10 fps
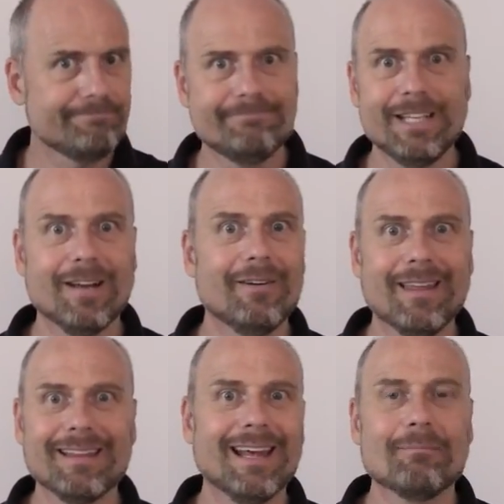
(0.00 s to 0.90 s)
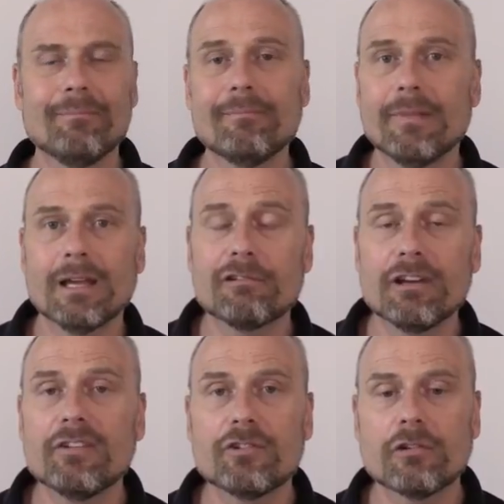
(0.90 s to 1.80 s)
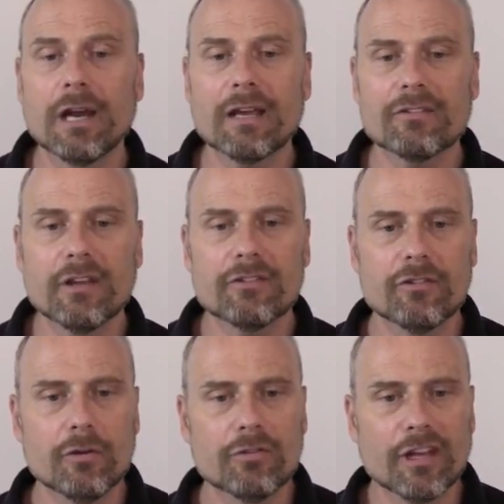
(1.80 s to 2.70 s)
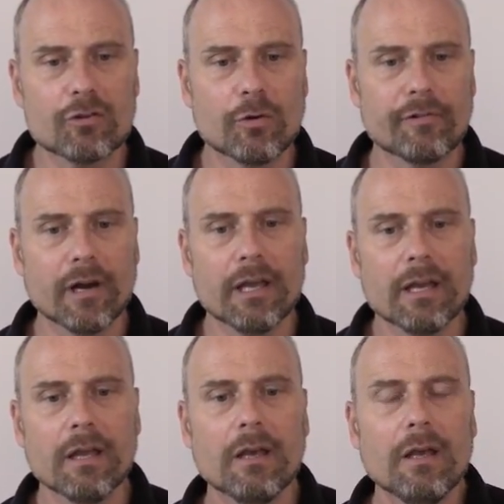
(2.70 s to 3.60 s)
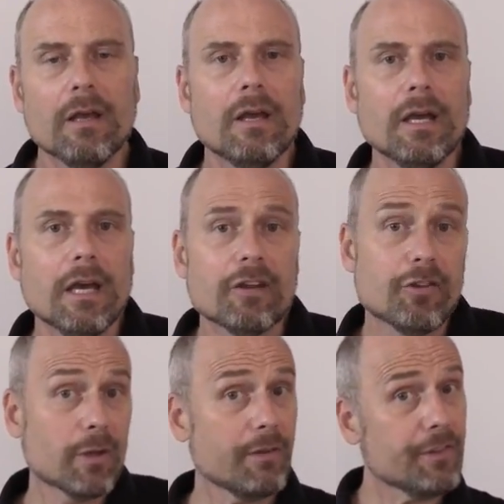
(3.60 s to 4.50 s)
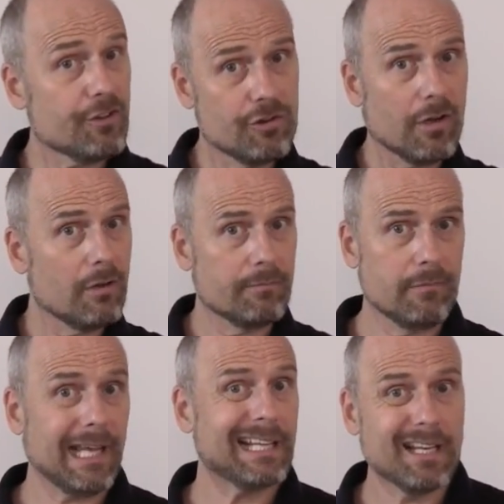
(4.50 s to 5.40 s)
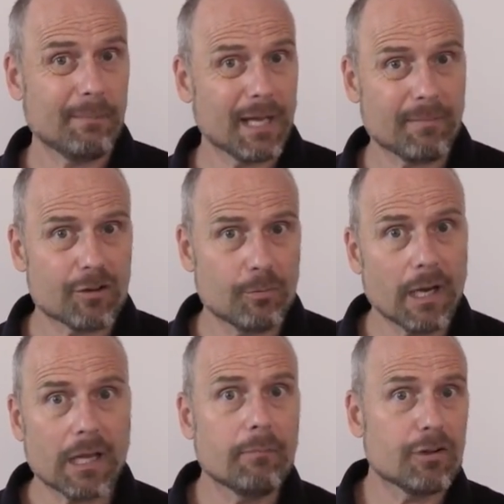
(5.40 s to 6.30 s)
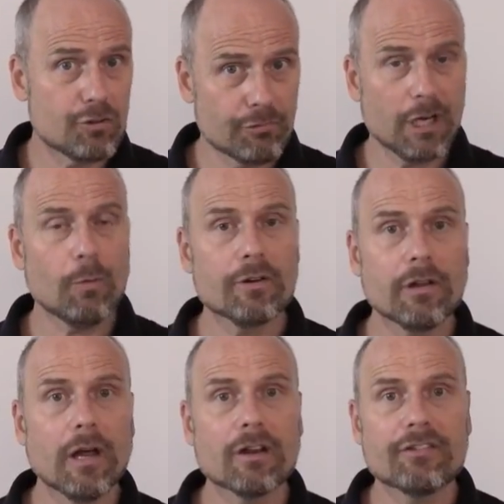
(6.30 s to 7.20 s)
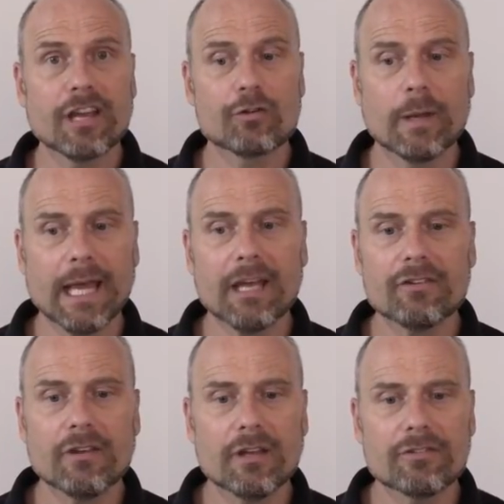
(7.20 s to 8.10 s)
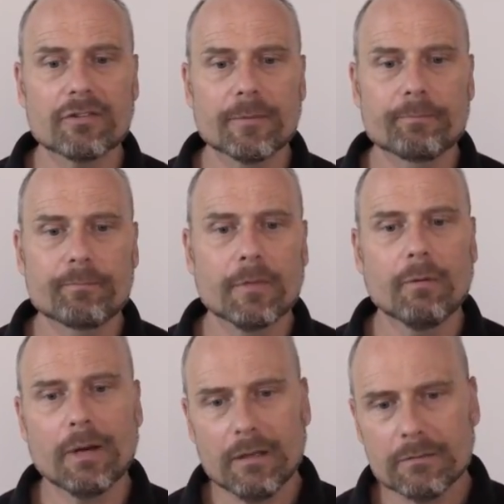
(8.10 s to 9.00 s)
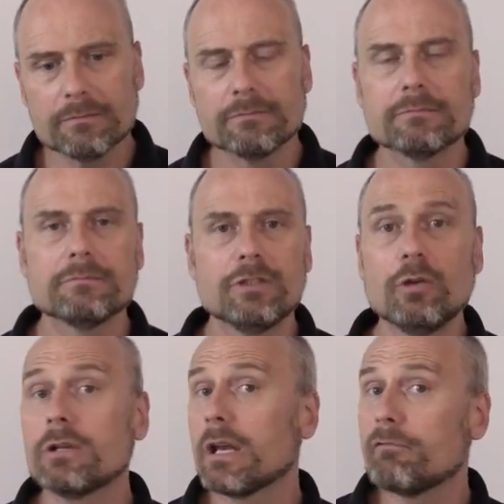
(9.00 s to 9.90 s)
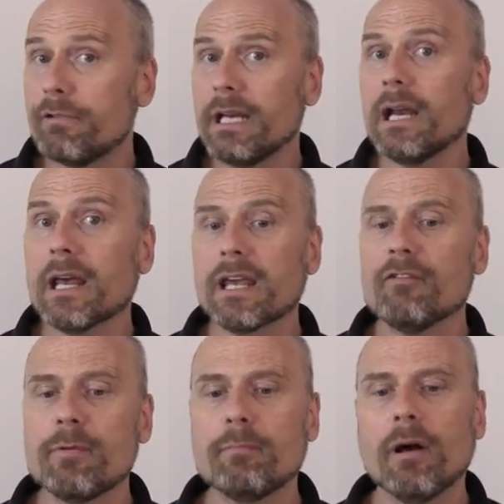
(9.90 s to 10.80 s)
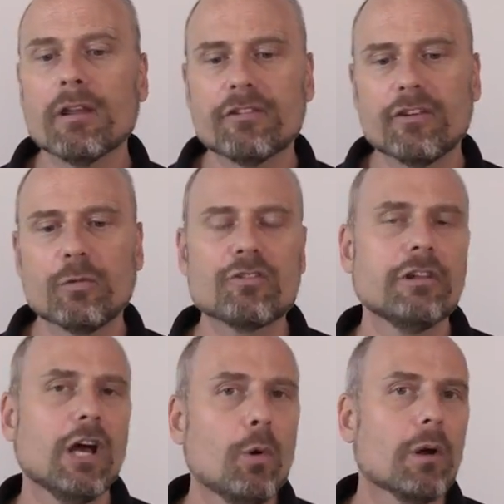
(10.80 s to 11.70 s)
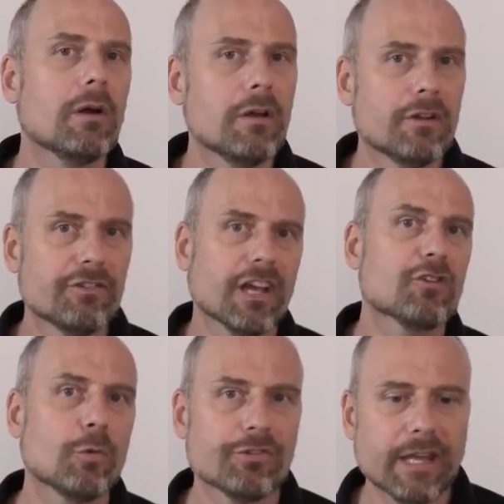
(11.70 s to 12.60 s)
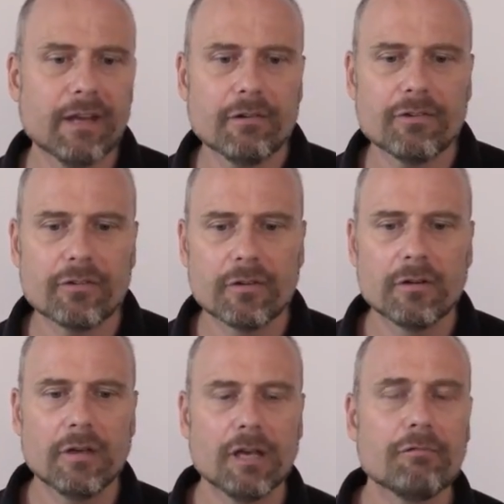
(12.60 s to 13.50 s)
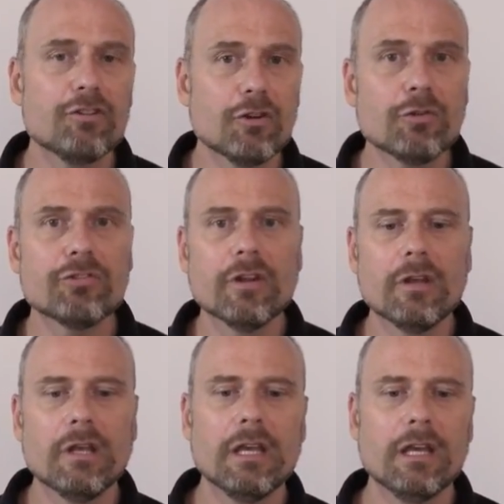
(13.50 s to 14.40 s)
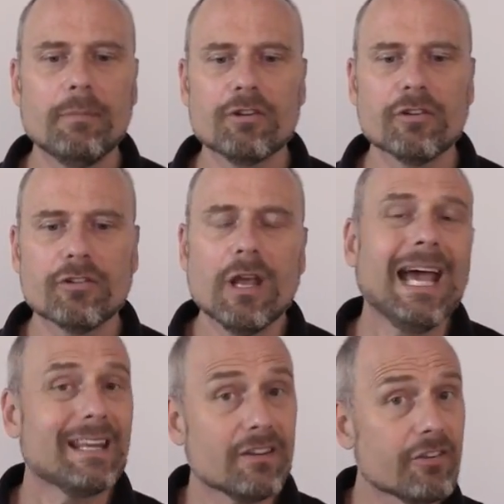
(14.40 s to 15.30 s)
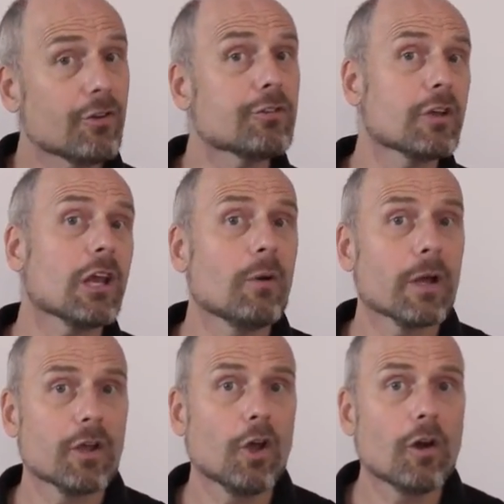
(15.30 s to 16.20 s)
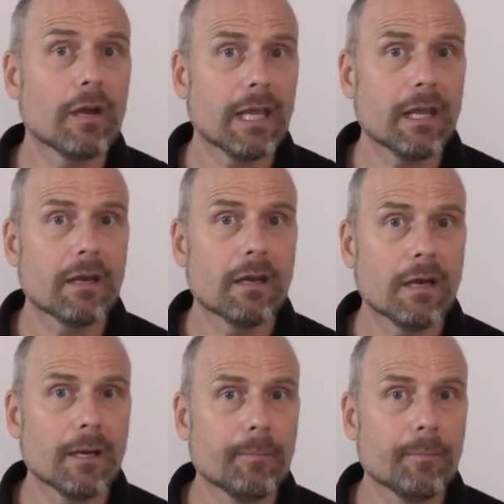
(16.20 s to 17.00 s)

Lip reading: that increases your access to sexual variety. And so given that you're not likely to make much money, but you really want a lot of sexual access, well, you're going to really like government policies which lower sexual standards and reduce inhibitions. And this is also going to occur in